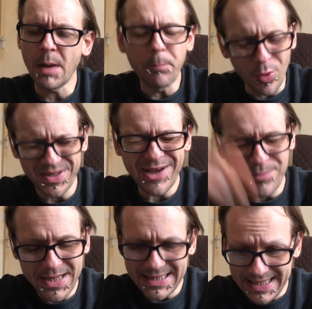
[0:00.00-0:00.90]
but without
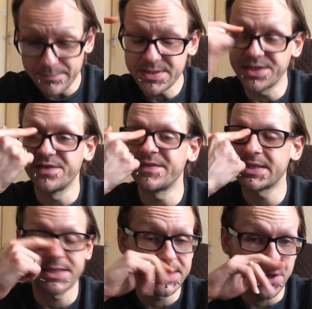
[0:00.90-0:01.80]
paying lip
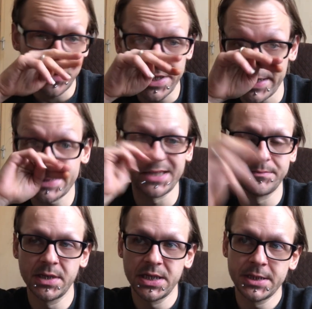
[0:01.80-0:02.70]
service to
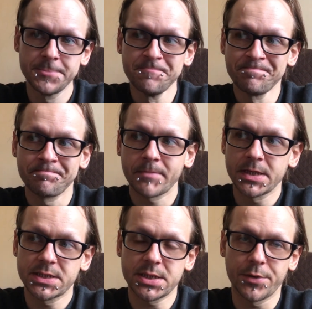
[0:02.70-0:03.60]
tokenism.
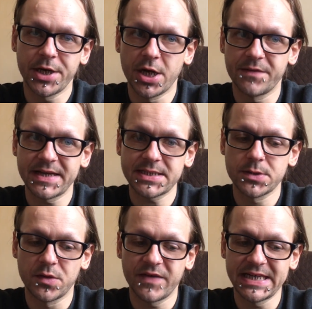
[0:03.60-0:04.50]
So, you know, that
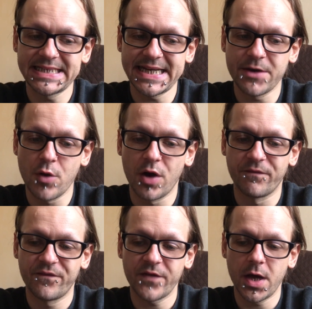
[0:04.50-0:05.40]
sort of idea
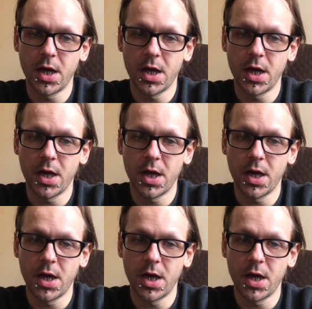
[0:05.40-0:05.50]
of